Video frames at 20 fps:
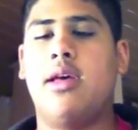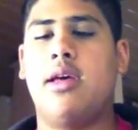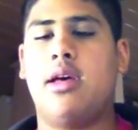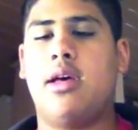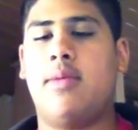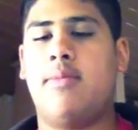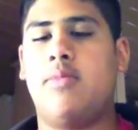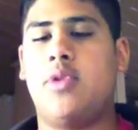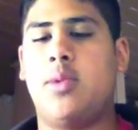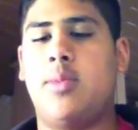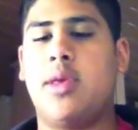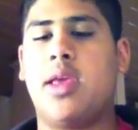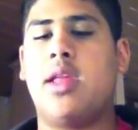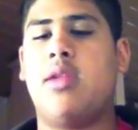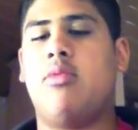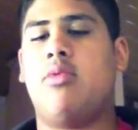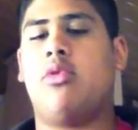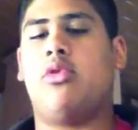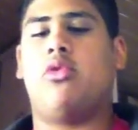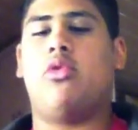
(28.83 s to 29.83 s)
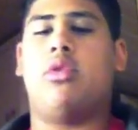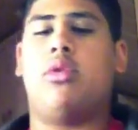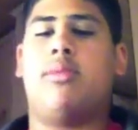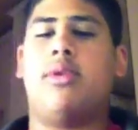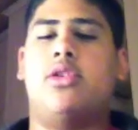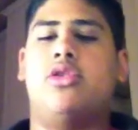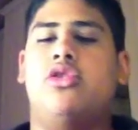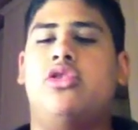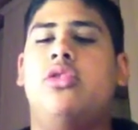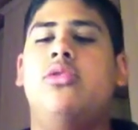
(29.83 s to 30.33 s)
To begin, we're going to talk
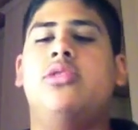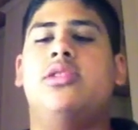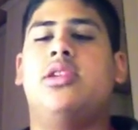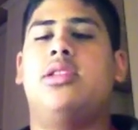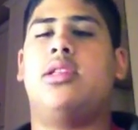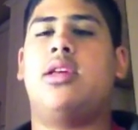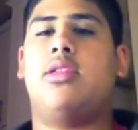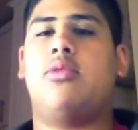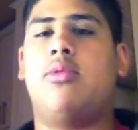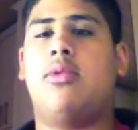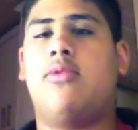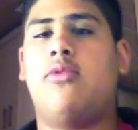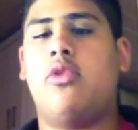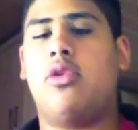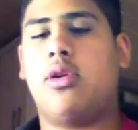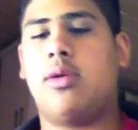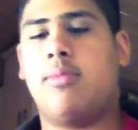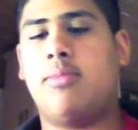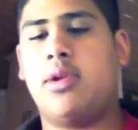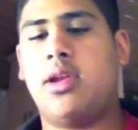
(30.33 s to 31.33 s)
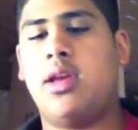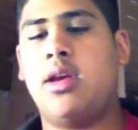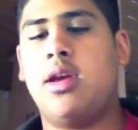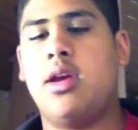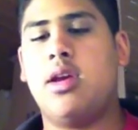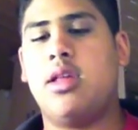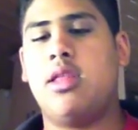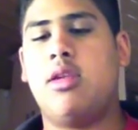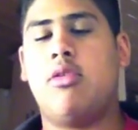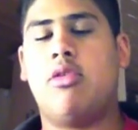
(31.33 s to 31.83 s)
about choosing a network for a company.
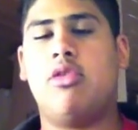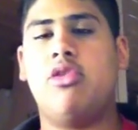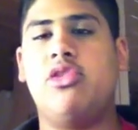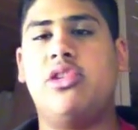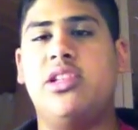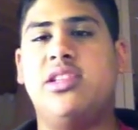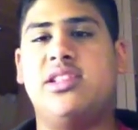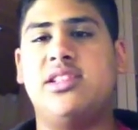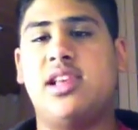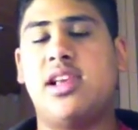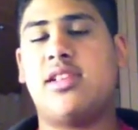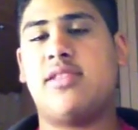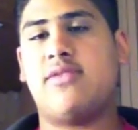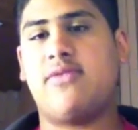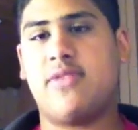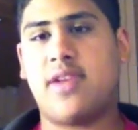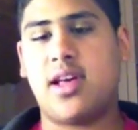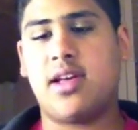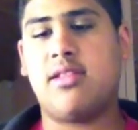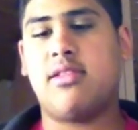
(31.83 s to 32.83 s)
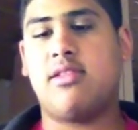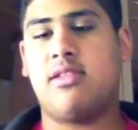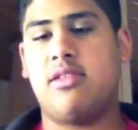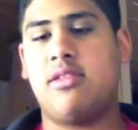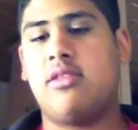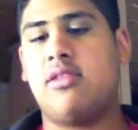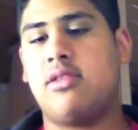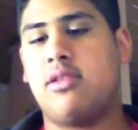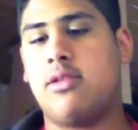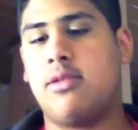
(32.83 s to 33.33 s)
There are usually 6
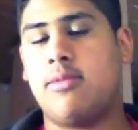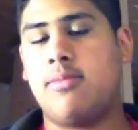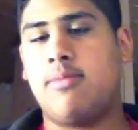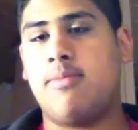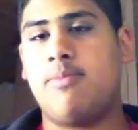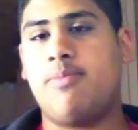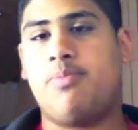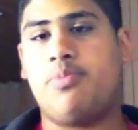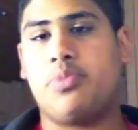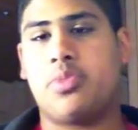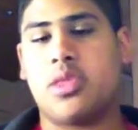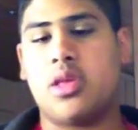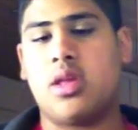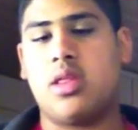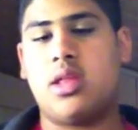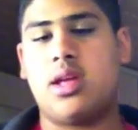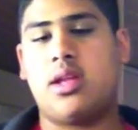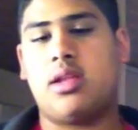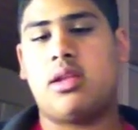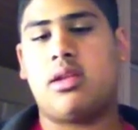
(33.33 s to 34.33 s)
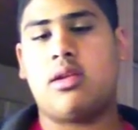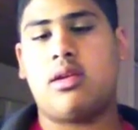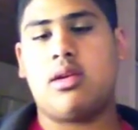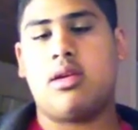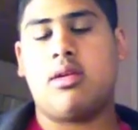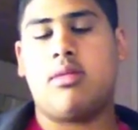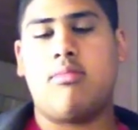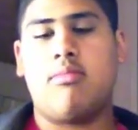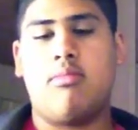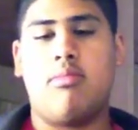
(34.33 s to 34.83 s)
factors that
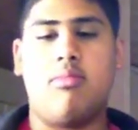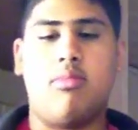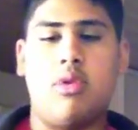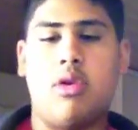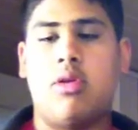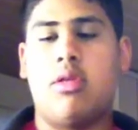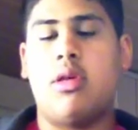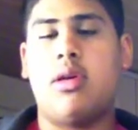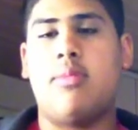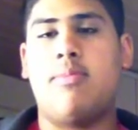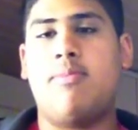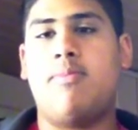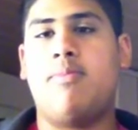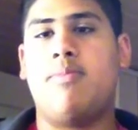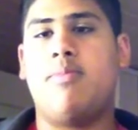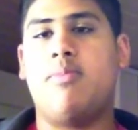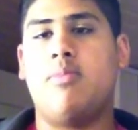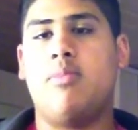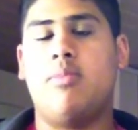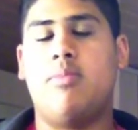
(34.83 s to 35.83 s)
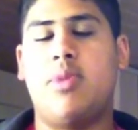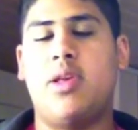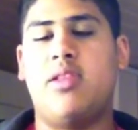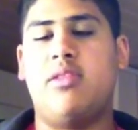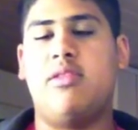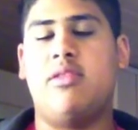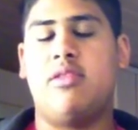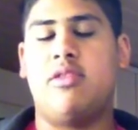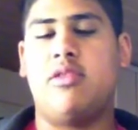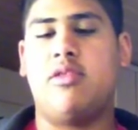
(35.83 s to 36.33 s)
that a
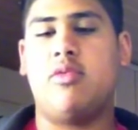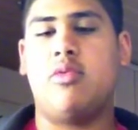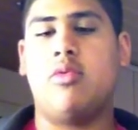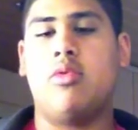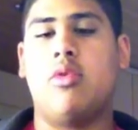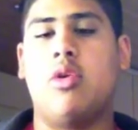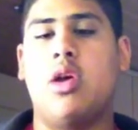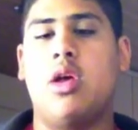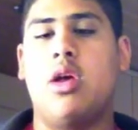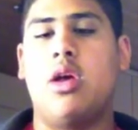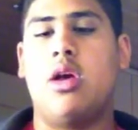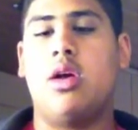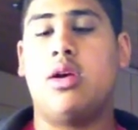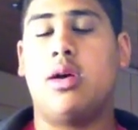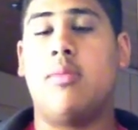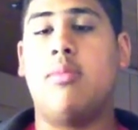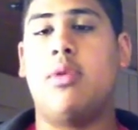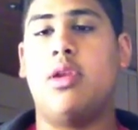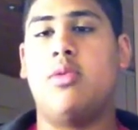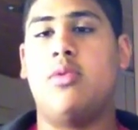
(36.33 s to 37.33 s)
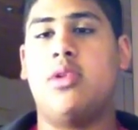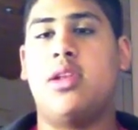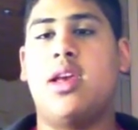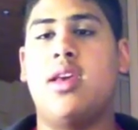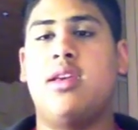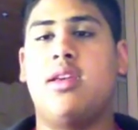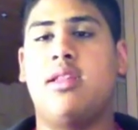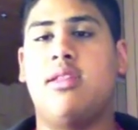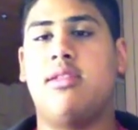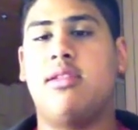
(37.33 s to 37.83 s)
business or a company would
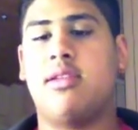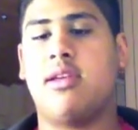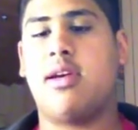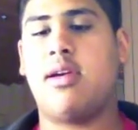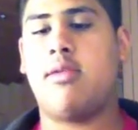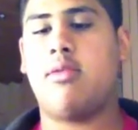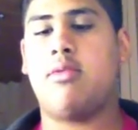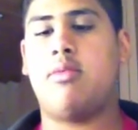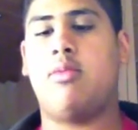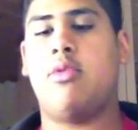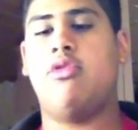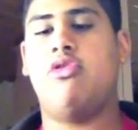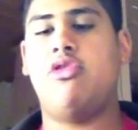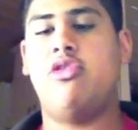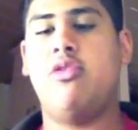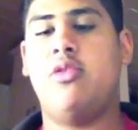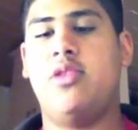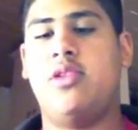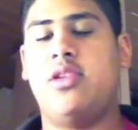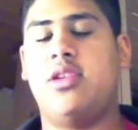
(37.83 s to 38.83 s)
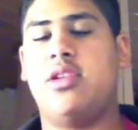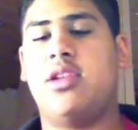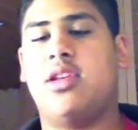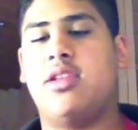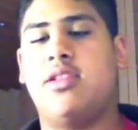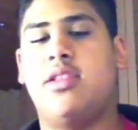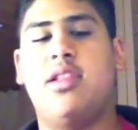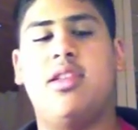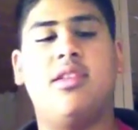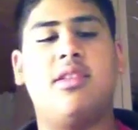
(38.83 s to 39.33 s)
take into account when choosing an
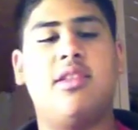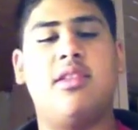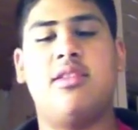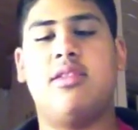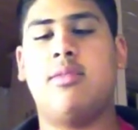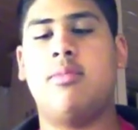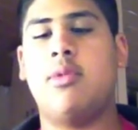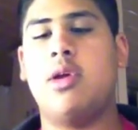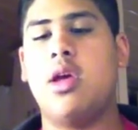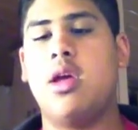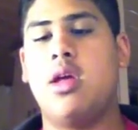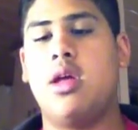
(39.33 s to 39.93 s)
ICT system.